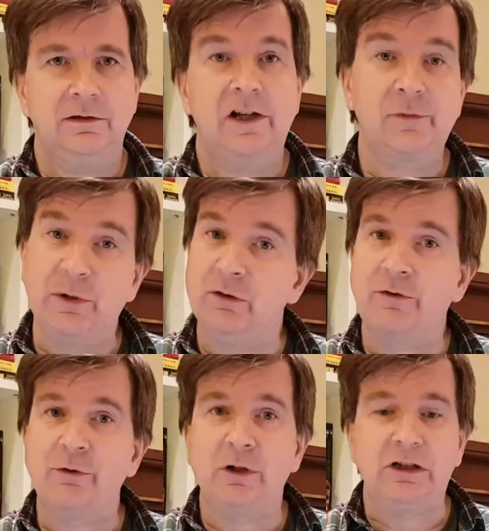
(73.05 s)
As we go
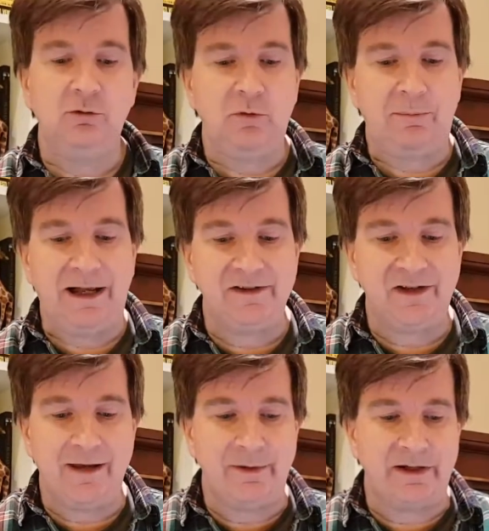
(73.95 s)
through a global
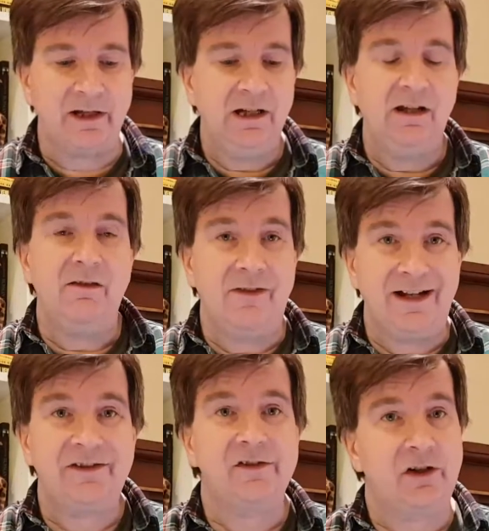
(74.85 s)
pandemic,
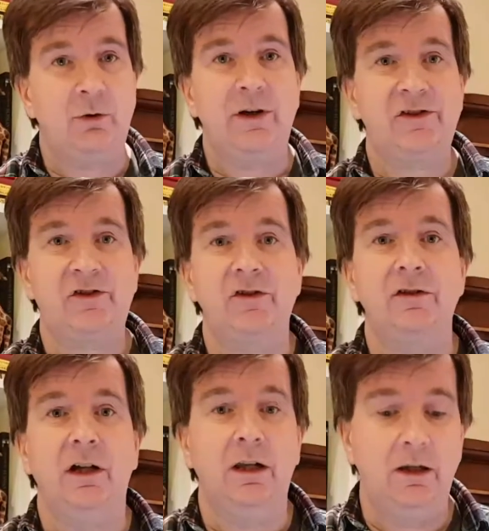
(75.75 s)
that is a
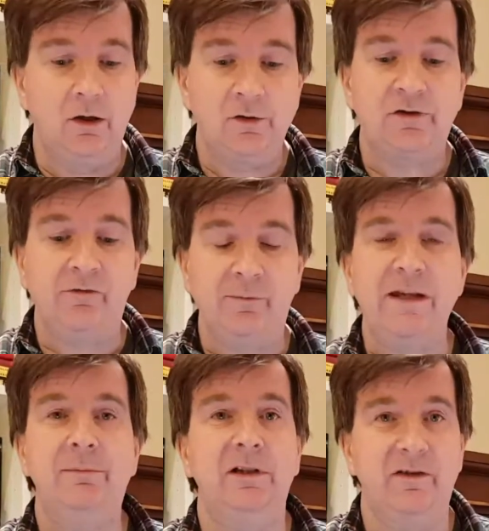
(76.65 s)
question a lot of
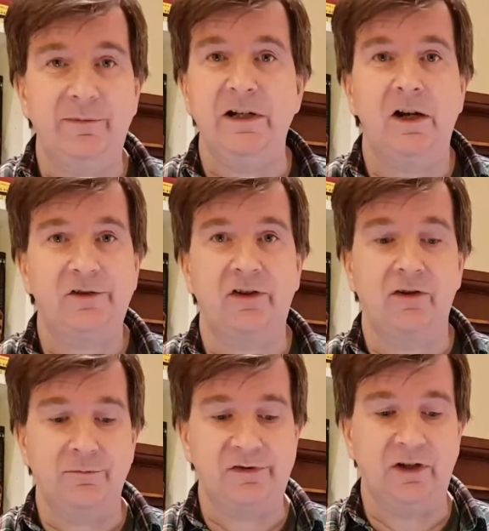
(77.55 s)
people have been asking
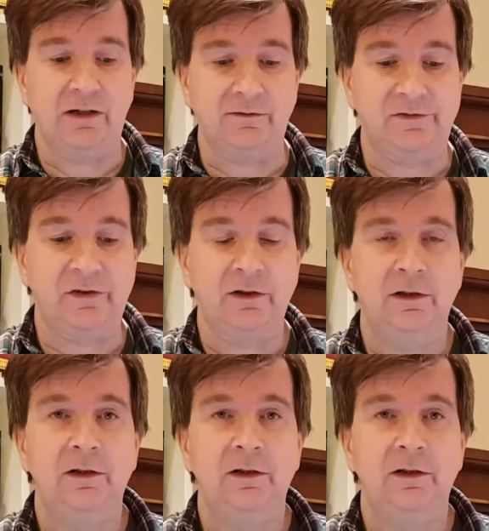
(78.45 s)
themselves,